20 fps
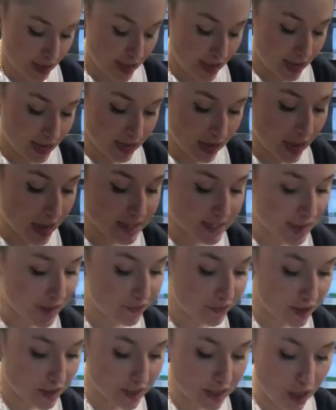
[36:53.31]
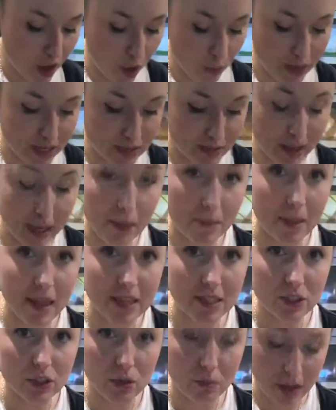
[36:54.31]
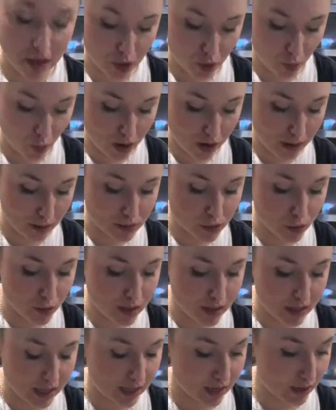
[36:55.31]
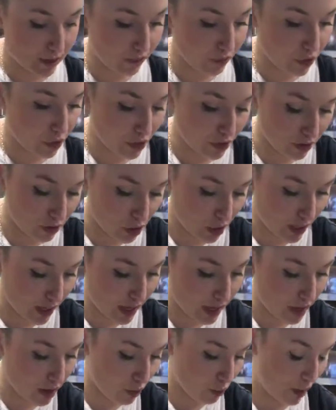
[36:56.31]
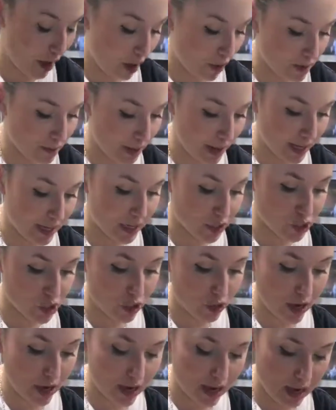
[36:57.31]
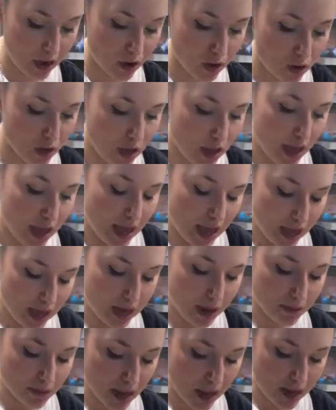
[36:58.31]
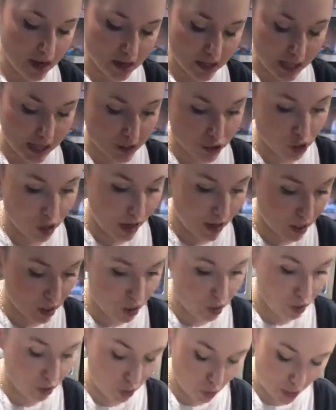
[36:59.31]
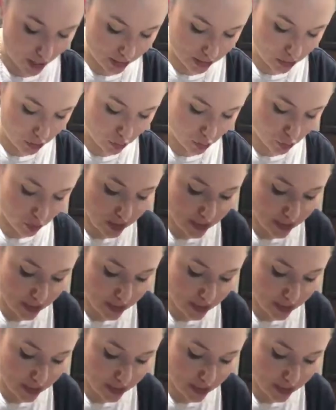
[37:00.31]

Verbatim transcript: And I definitely always make a mess no matter what I'm doing. Like if you're looking around in my kitchen right now, and I'm kind of like trying to go quickly through